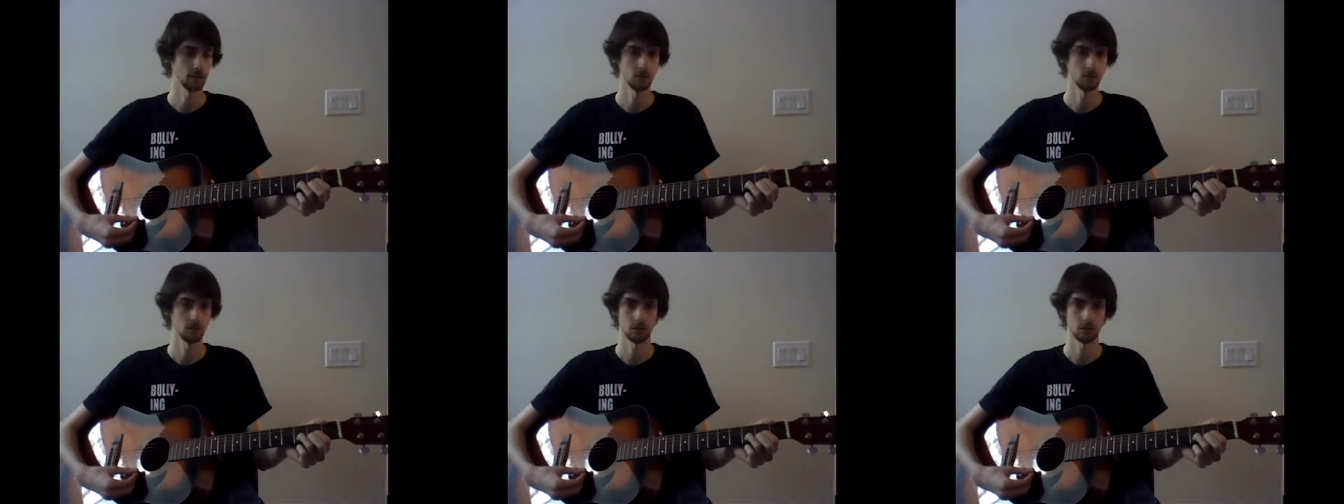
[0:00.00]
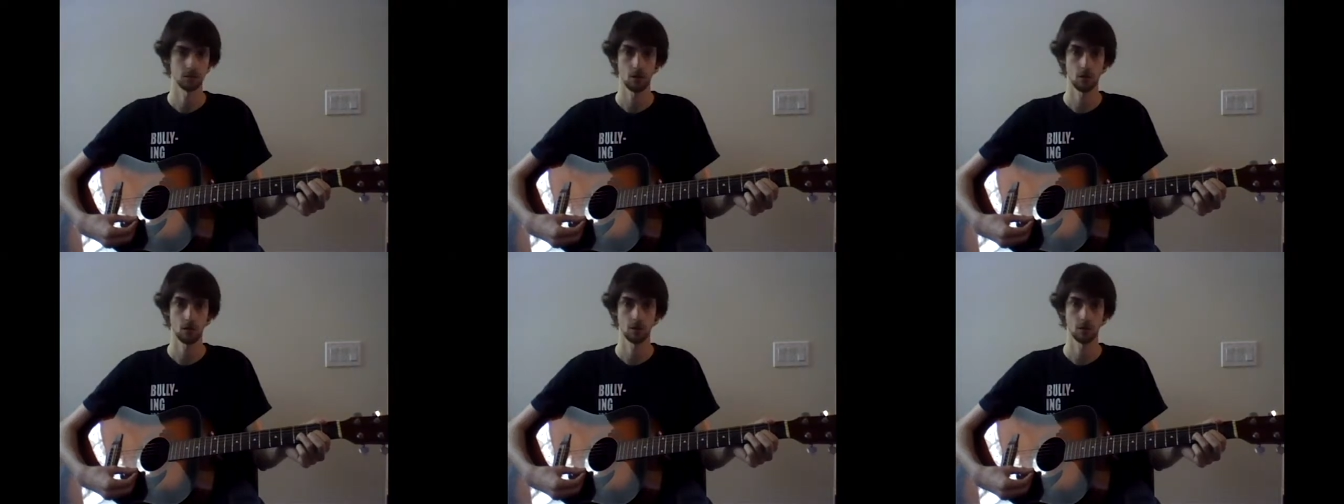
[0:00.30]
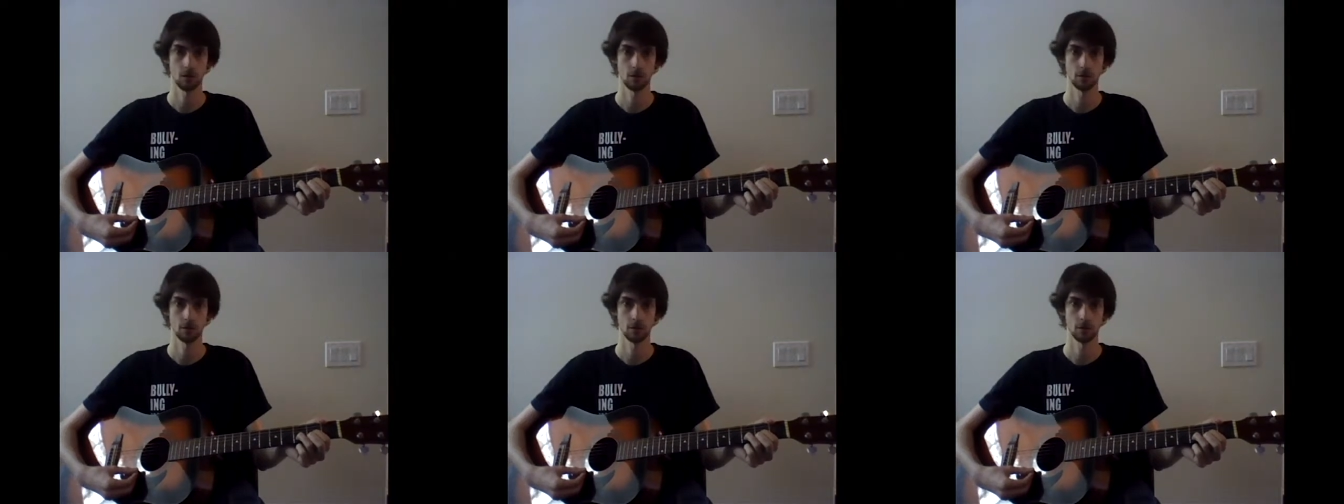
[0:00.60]
those are all
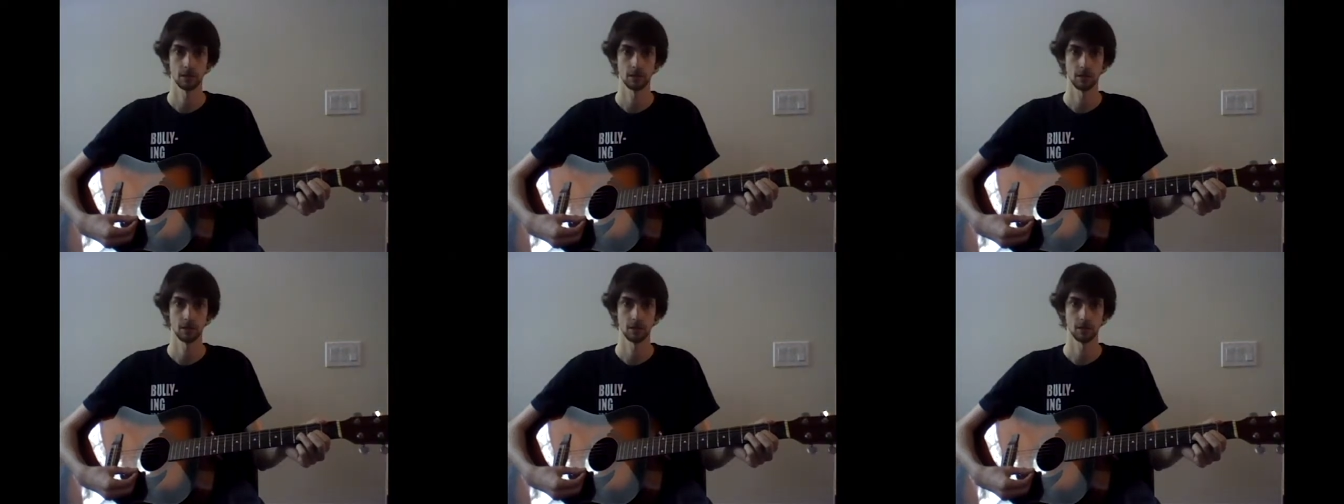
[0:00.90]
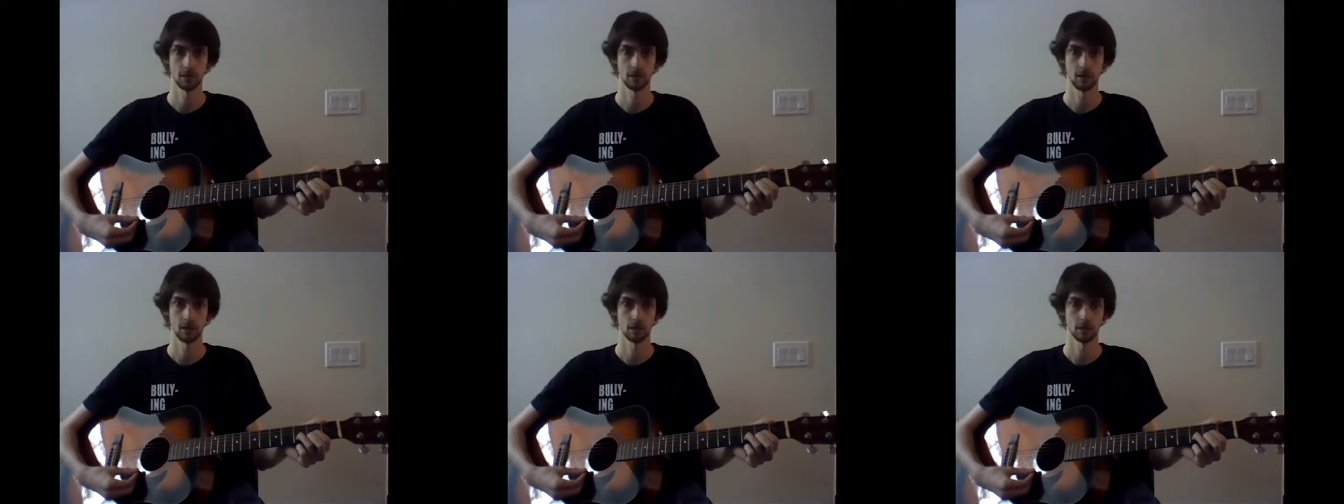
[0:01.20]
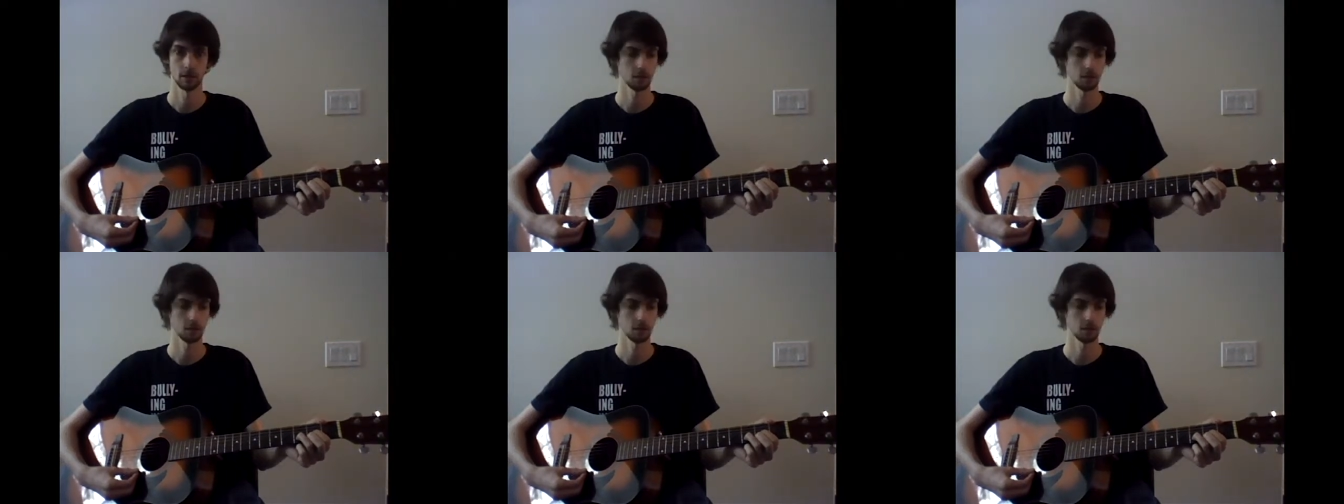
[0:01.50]
the chords in this song.